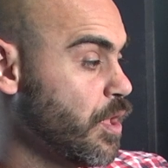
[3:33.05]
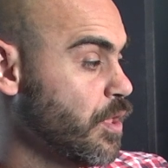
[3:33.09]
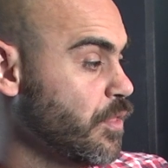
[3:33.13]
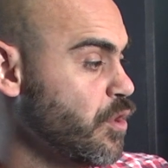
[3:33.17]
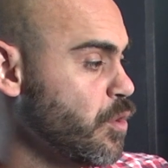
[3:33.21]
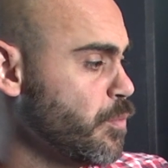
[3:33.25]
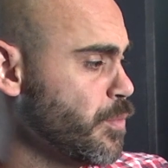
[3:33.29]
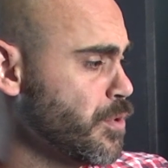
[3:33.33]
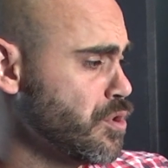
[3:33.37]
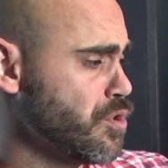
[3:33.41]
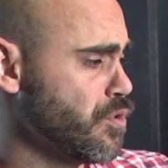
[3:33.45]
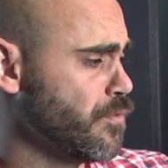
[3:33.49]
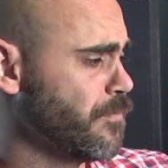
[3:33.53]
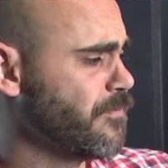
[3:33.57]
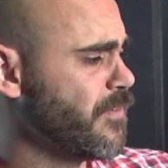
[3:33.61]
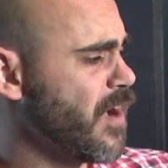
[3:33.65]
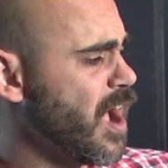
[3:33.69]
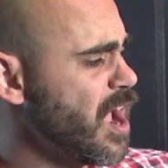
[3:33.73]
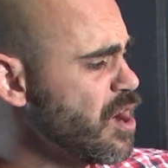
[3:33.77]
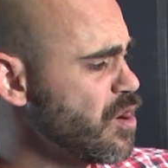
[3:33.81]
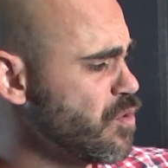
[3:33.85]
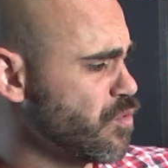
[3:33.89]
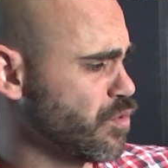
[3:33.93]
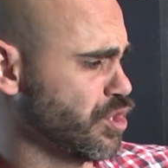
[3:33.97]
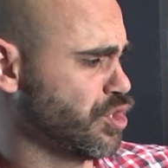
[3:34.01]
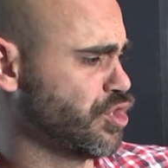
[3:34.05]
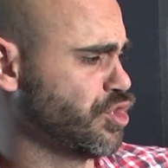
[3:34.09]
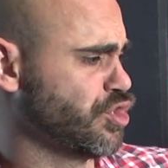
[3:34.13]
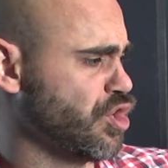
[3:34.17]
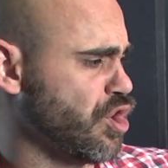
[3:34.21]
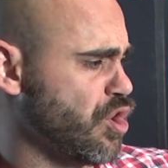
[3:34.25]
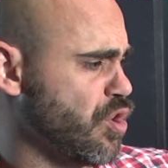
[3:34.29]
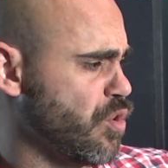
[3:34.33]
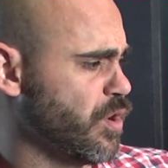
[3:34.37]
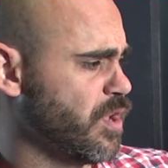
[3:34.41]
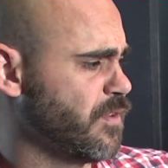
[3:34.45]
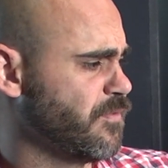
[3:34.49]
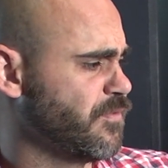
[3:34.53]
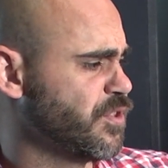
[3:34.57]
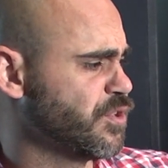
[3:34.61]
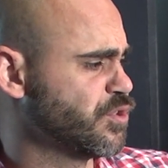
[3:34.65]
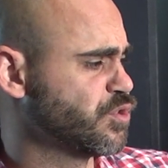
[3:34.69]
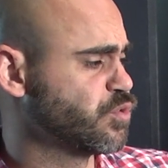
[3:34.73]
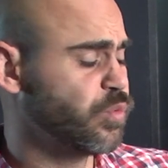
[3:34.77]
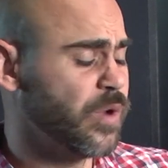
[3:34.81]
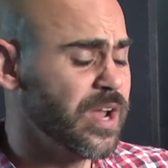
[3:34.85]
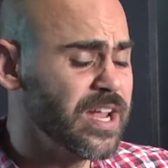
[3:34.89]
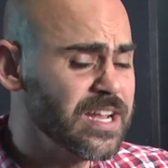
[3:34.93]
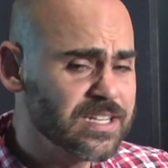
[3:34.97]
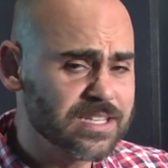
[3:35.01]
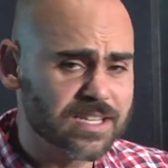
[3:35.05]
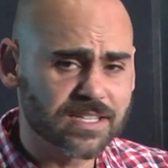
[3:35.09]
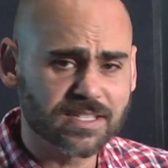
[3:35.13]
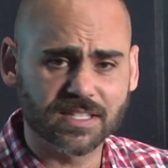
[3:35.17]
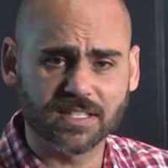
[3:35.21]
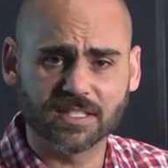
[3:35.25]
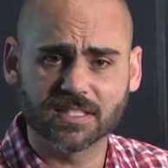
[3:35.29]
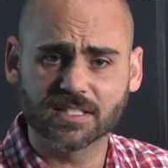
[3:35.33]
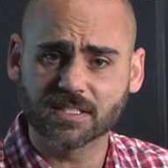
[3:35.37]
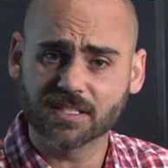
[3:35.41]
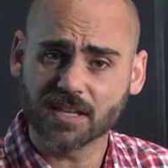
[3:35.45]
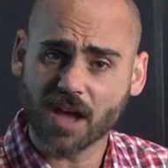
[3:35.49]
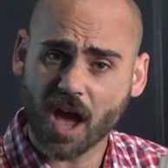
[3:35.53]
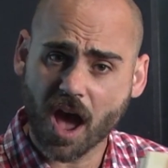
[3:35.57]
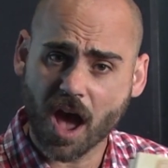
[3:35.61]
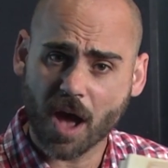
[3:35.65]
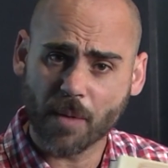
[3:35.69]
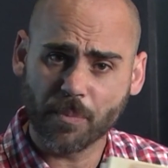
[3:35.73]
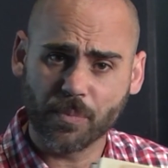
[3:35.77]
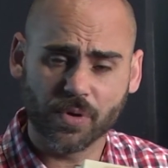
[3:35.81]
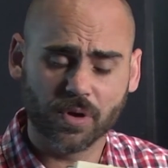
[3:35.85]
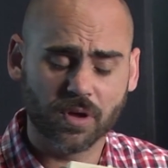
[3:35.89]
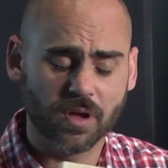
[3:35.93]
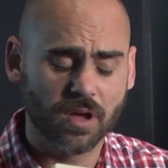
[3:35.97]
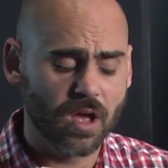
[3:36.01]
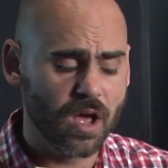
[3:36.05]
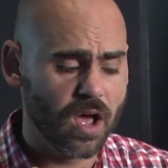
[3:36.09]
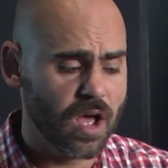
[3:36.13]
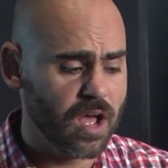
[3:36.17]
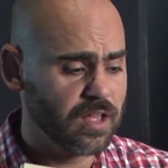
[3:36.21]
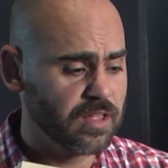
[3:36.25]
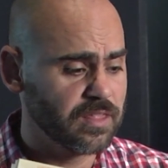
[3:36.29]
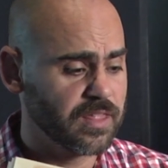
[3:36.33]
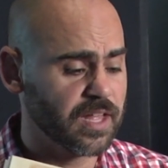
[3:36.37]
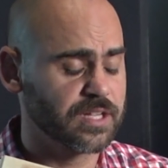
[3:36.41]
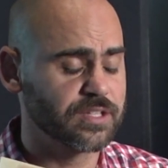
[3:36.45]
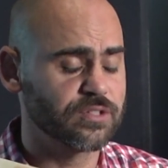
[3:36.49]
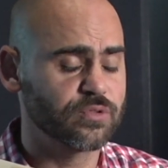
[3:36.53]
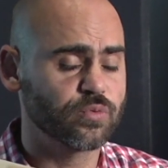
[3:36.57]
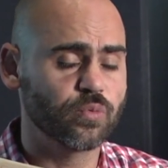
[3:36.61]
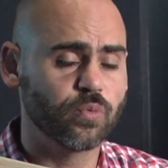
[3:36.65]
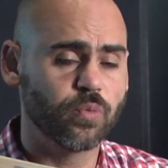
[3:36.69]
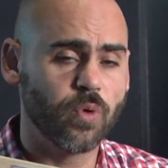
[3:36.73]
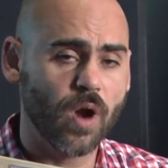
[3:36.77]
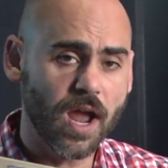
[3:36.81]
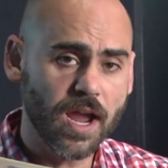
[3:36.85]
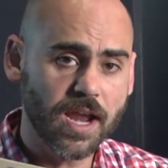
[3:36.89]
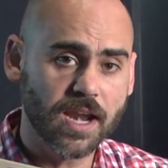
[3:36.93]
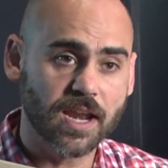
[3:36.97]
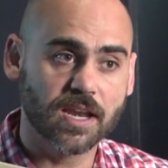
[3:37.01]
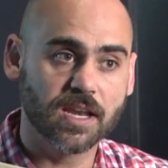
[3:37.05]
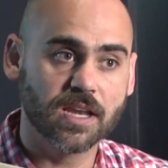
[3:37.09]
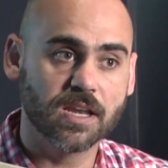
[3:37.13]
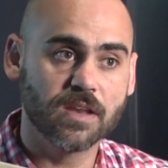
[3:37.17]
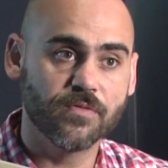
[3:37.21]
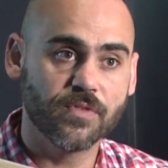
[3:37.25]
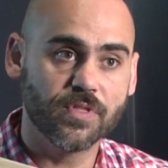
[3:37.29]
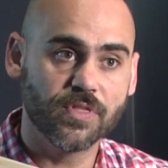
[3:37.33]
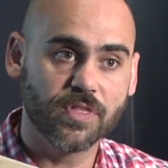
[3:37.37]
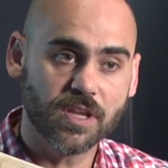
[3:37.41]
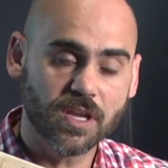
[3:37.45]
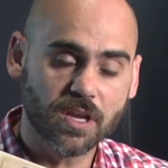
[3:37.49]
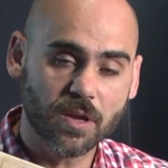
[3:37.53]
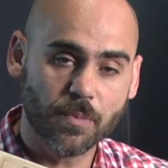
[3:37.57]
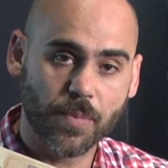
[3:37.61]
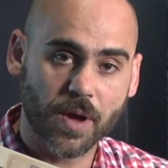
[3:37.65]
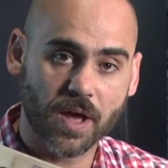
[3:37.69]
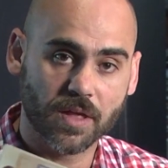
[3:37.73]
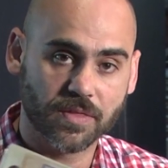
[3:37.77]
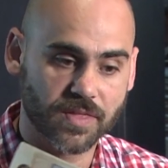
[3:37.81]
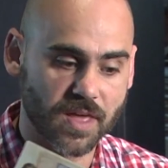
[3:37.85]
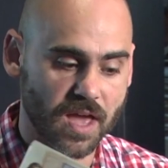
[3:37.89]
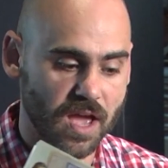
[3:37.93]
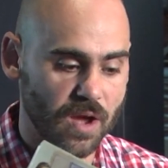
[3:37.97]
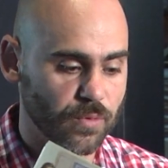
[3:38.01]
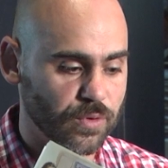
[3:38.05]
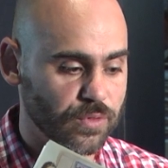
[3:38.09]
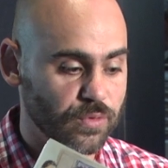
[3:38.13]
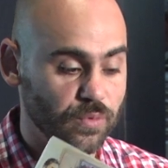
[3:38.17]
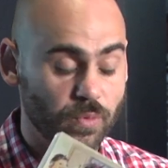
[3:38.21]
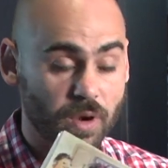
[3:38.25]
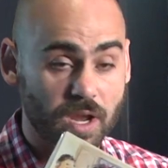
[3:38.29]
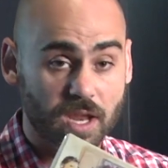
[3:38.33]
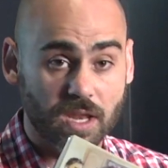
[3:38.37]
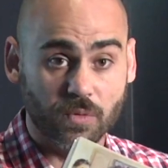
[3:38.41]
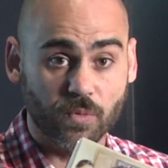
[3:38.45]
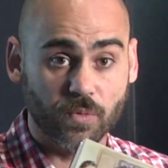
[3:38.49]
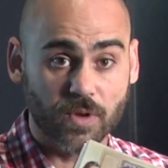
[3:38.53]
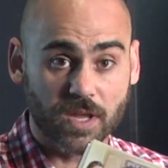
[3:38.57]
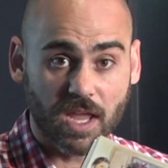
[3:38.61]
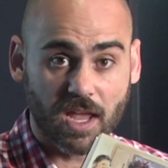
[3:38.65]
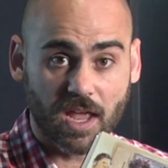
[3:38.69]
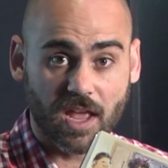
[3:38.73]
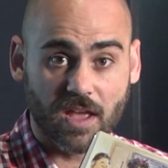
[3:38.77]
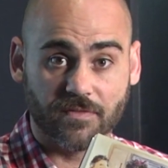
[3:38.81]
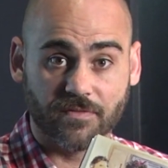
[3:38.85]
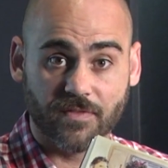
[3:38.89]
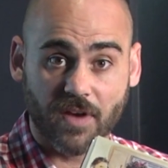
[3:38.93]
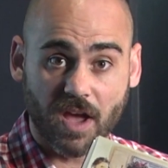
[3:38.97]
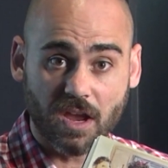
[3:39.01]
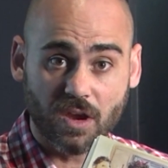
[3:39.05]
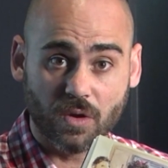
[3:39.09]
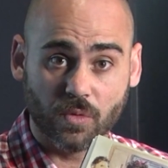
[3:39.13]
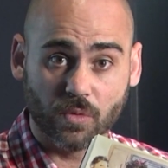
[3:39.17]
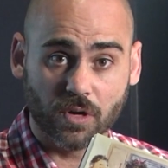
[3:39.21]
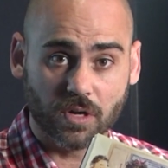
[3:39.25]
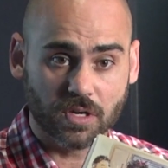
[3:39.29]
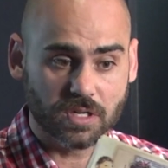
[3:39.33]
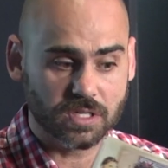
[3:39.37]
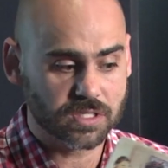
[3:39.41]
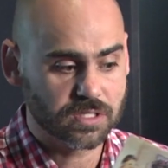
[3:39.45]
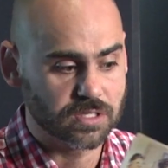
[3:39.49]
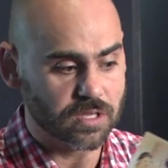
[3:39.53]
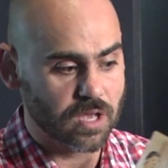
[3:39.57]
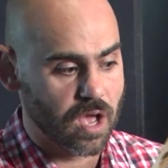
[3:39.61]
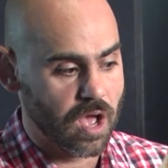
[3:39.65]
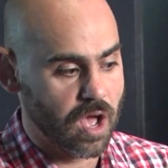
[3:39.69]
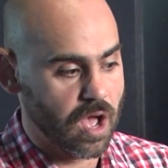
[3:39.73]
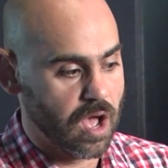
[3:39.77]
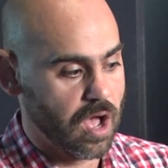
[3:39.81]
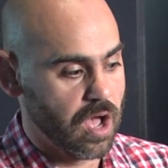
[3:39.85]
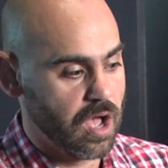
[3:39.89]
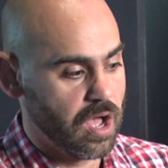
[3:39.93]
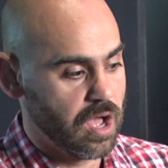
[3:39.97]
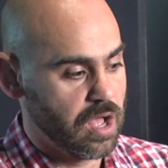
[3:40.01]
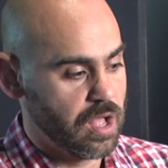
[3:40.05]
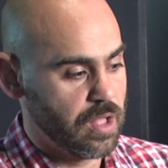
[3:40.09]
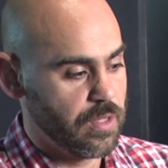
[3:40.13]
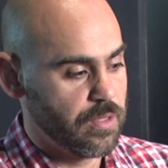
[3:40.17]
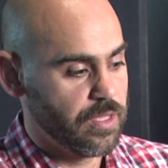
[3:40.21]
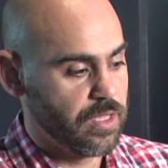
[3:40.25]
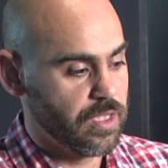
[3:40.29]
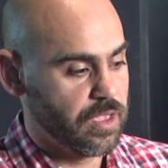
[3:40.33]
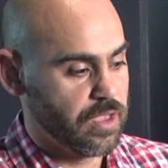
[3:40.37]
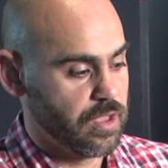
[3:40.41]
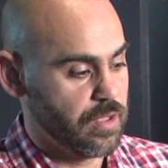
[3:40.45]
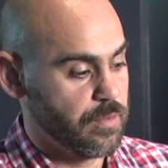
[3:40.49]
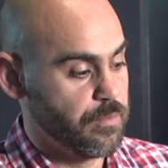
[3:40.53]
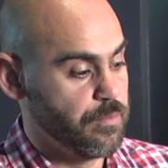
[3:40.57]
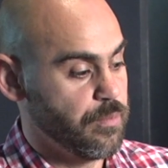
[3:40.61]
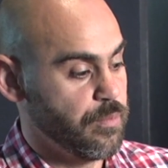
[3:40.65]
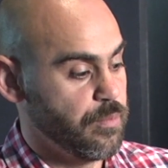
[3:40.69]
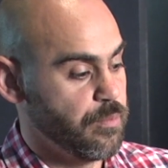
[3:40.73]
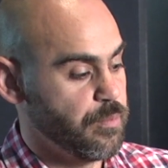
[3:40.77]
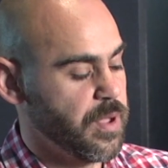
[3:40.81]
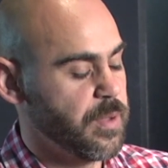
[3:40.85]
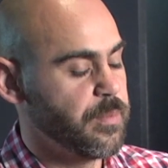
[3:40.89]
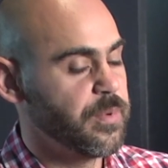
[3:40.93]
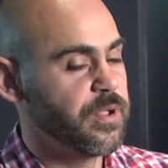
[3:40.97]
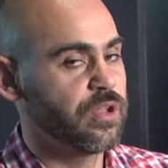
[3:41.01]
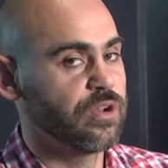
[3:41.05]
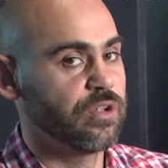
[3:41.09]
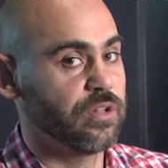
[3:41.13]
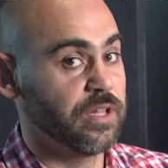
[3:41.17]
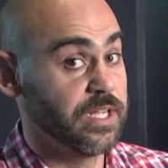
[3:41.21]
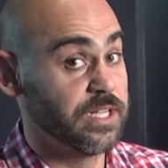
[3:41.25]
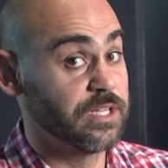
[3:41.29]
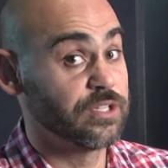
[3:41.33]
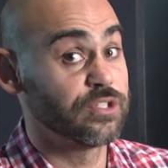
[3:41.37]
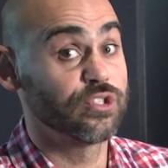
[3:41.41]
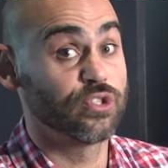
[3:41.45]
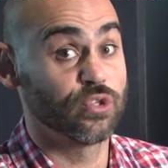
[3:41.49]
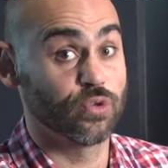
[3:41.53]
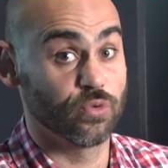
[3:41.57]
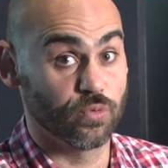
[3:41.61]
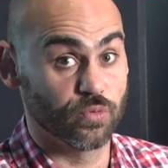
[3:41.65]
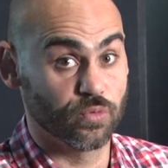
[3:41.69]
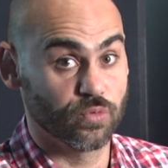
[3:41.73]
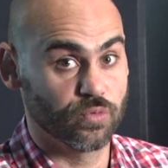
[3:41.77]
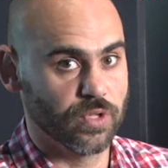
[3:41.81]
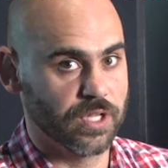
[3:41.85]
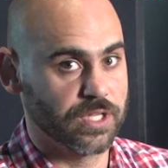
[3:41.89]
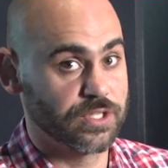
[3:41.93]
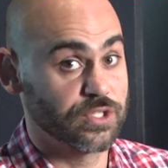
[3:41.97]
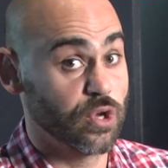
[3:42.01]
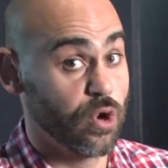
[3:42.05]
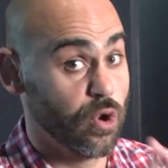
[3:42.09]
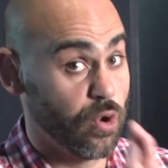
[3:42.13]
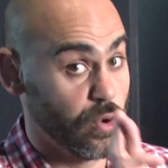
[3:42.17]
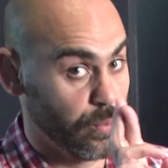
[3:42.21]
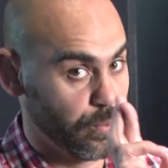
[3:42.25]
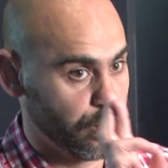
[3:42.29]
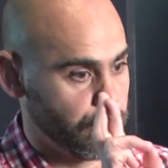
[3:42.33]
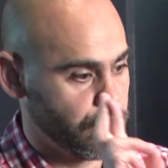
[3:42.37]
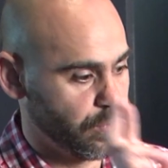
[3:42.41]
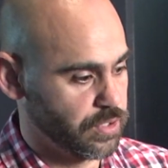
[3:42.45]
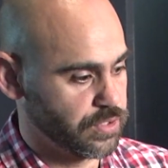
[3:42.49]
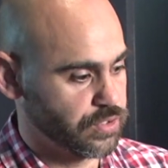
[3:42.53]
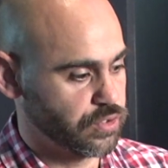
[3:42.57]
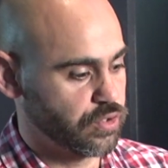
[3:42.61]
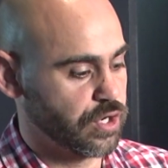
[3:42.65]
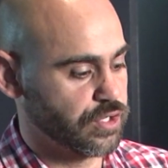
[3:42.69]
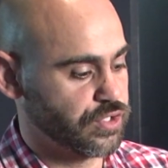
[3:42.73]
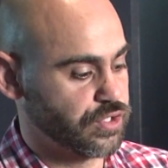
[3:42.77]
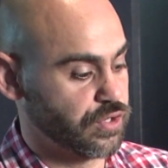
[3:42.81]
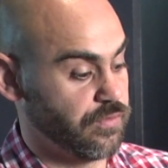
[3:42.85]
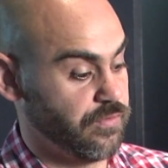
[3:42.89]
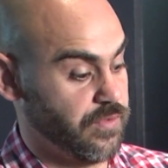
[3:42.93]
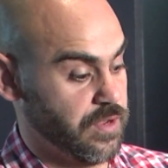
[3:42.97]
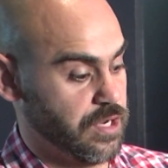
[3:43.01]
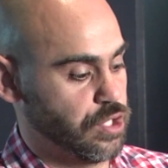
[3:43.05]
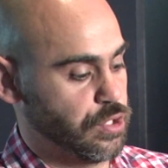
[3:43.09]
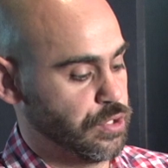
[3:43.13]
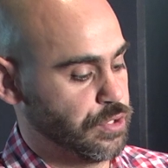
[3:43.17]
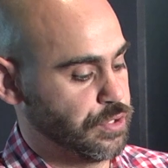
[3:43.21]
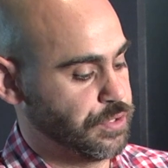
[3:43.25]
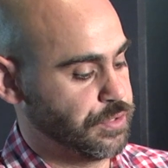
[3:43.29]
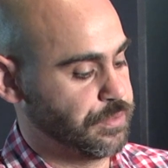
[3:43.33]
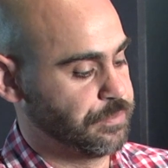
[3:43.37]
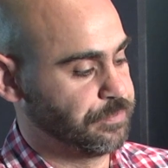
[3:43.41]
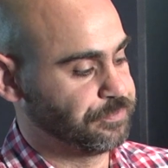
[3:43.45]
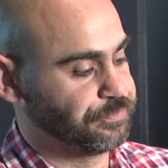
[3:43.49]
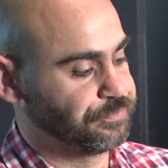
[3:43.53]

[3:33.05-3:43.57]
There'll be no fireworks show if this rain doesn't stop. That's right, I didn't even think about that. With rain, we can't have fireworks. Maybe it'll end soon. Let's hope. Let's cross our fingers.